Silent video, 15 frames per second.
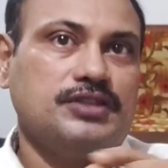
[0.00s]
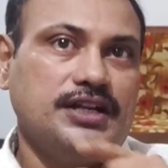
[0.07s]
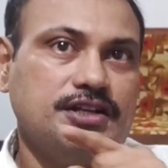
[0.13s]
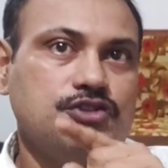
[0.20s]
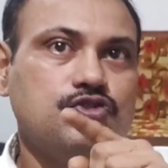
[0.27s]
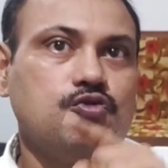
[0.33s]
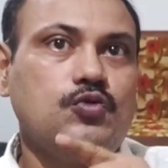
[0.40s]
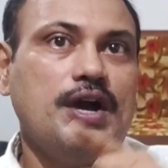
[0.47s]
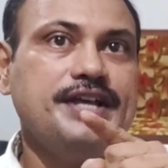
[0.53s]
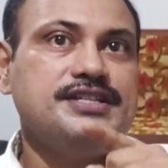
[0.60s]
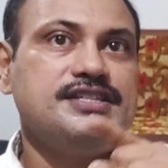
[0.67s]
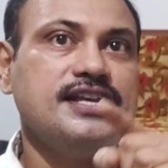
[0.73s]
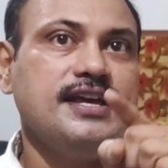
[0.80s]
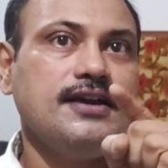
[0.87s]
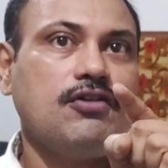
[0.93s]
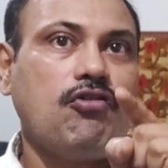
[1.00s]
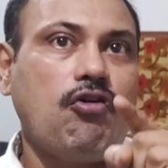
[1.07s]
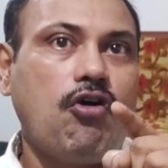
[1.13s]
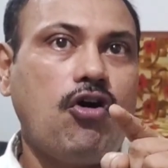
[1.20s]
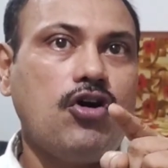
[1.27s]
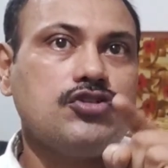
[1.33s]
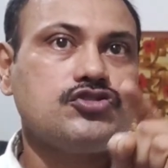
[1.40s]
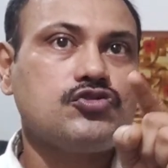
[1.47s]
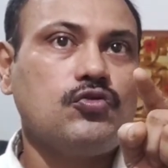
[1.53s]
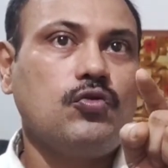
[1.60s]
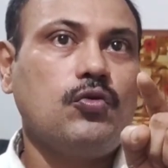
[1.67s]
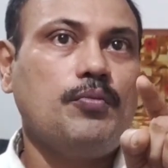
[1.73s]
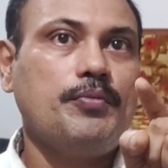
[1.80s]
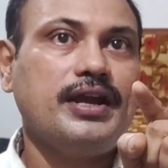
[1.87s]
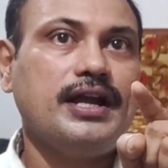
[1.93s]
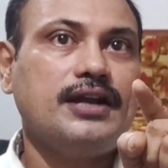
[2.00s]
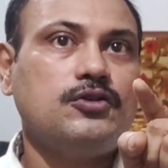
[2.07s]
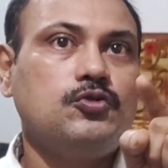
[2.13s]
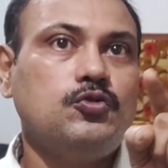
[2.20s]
that is twice a cos omega